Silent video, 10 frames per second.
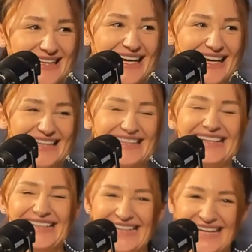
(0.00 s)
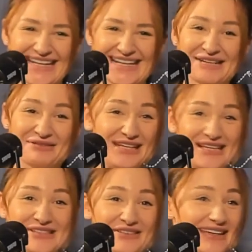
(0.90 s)
Yeah. Well, you
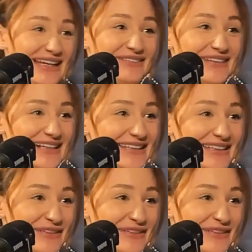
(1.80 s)
can do that now, can't you?